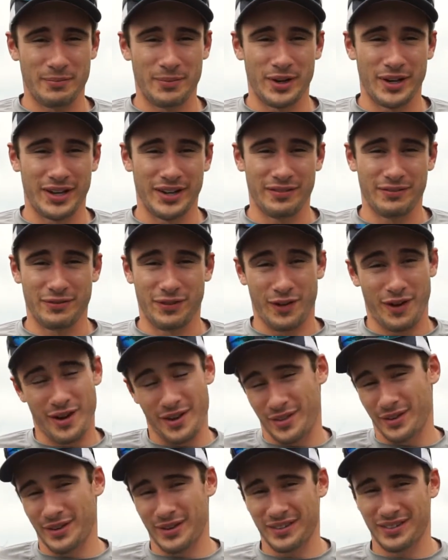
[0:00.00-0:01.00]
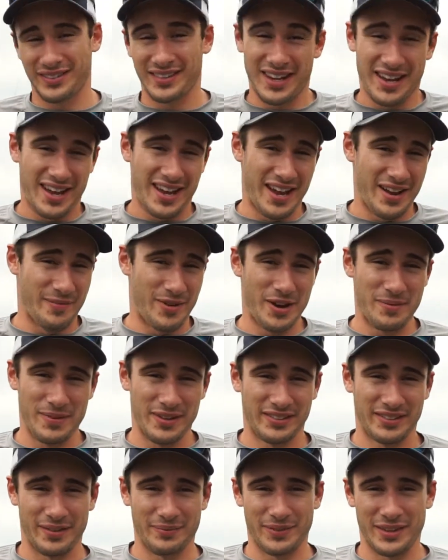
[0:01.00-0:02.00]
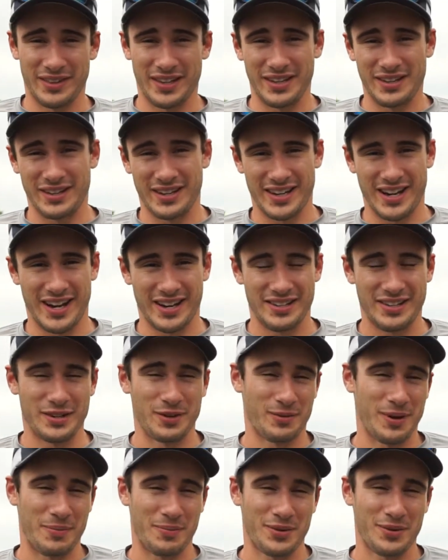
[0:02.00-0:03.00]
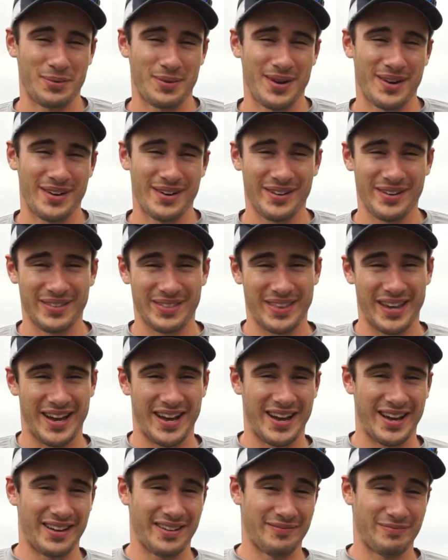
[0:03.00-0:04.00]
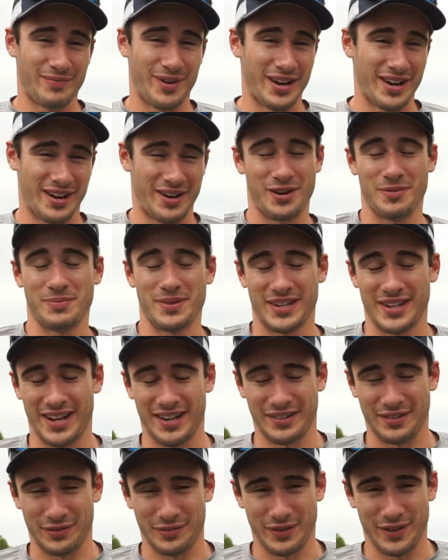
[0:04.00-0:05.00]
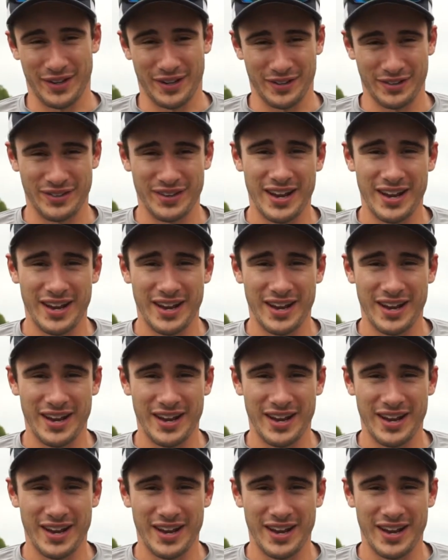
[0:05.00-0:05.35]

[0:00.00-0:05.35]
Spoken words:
but for others it might be something that you can add to your repertoire that might help you catch a fish.